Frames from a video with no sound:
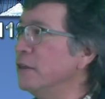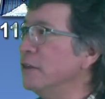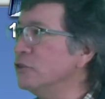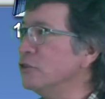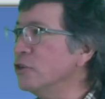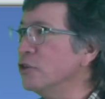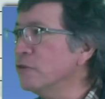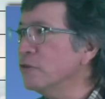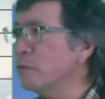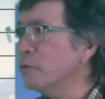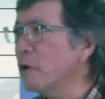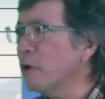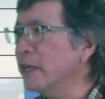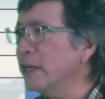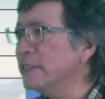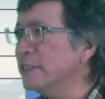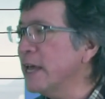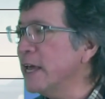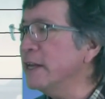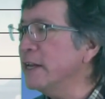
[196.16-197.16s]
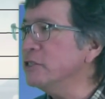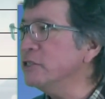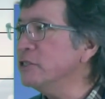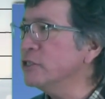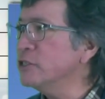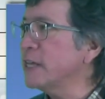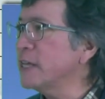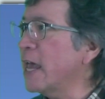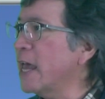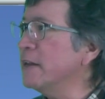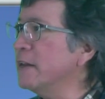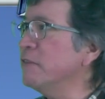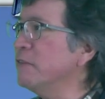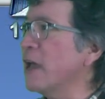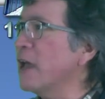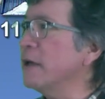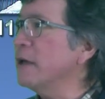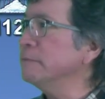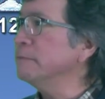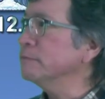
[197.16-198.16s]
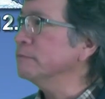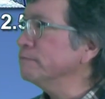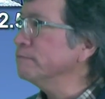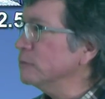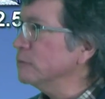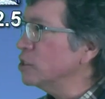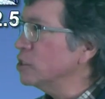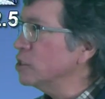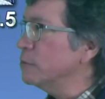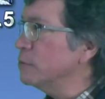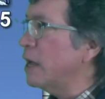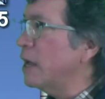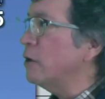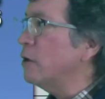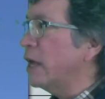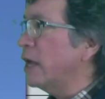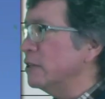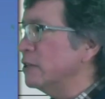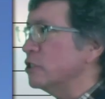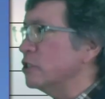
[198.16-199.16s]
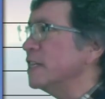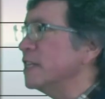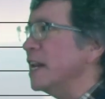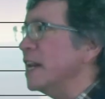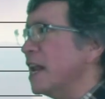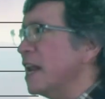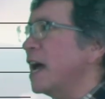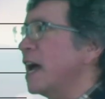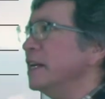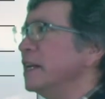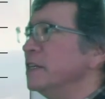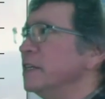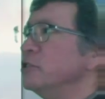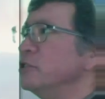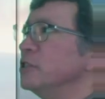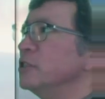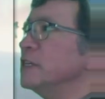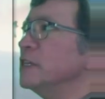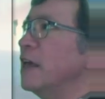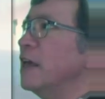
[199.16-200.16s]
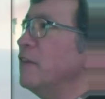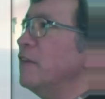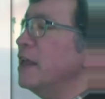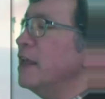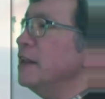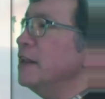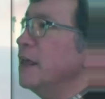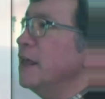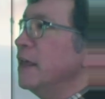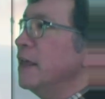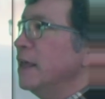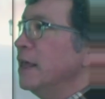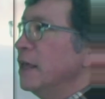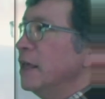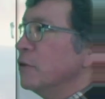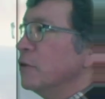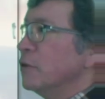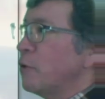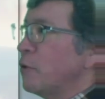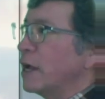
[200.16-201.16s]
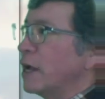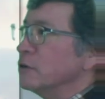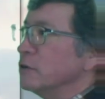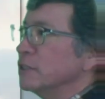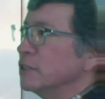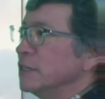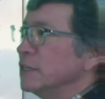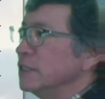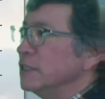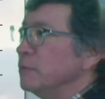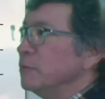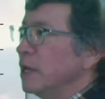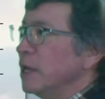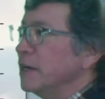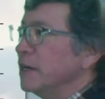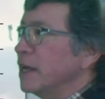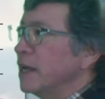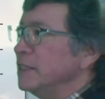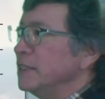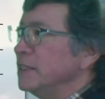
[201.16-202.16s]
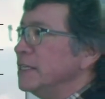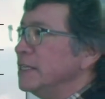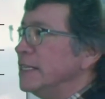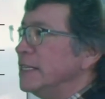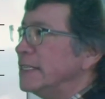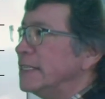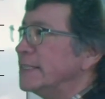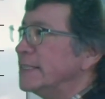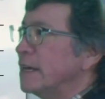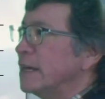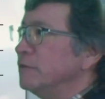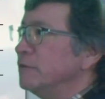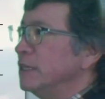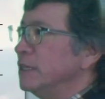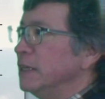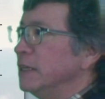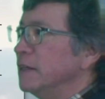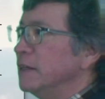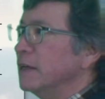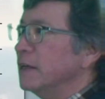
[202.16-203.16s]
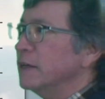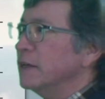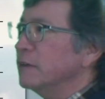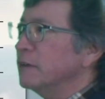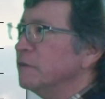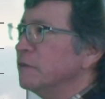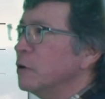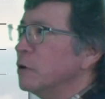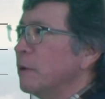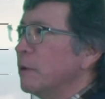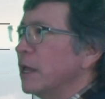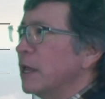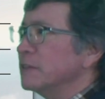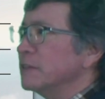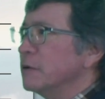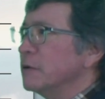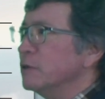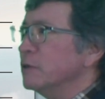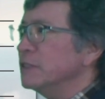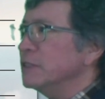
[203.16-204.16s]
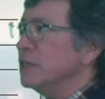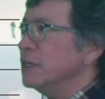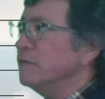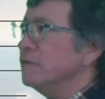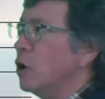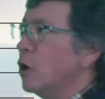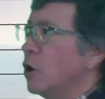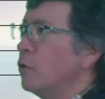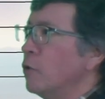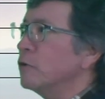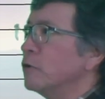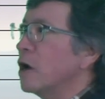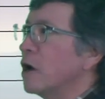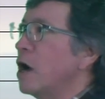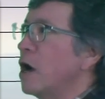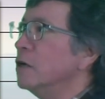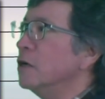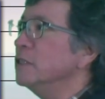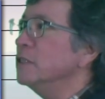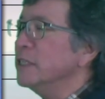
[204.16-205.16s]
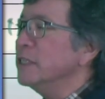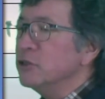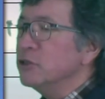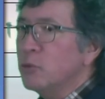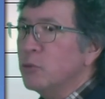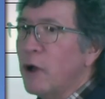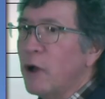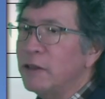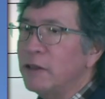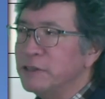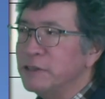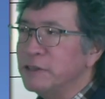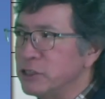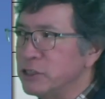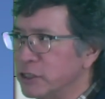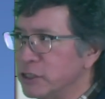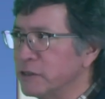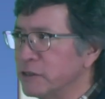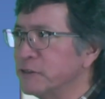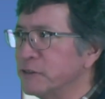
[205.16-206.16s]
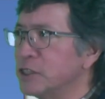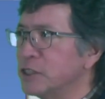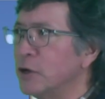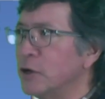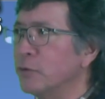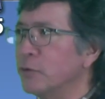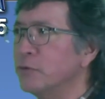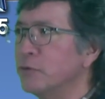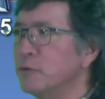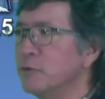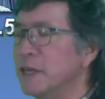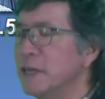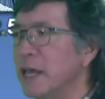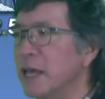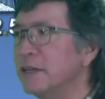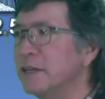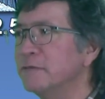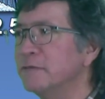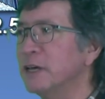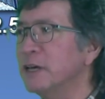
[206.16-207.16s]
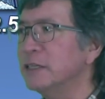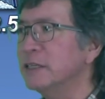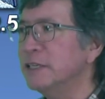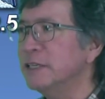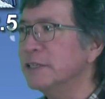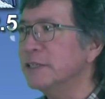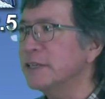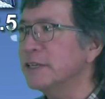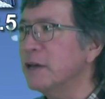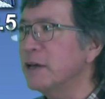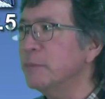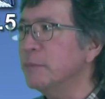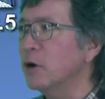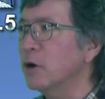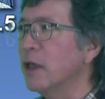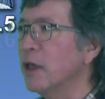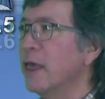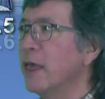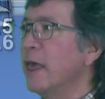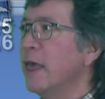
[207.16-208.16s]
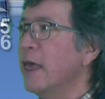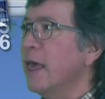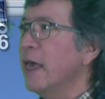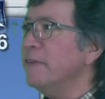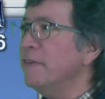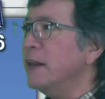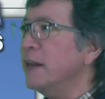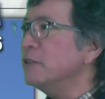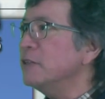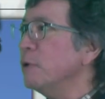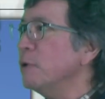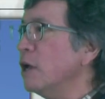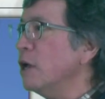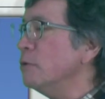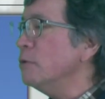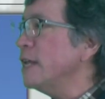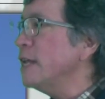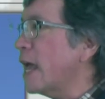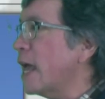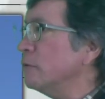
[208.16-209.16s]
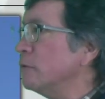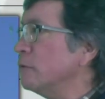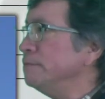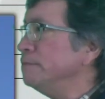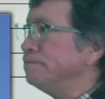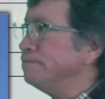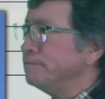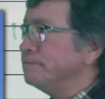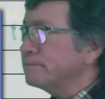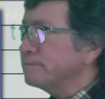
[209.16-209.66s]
This year, they're running 10 inches ahead of that, just about, I should say, 9 inches. And then the record season being 1970, the, uh, Fairbanks had received over 112 inches of snow through the end of uh, December. And then as we go down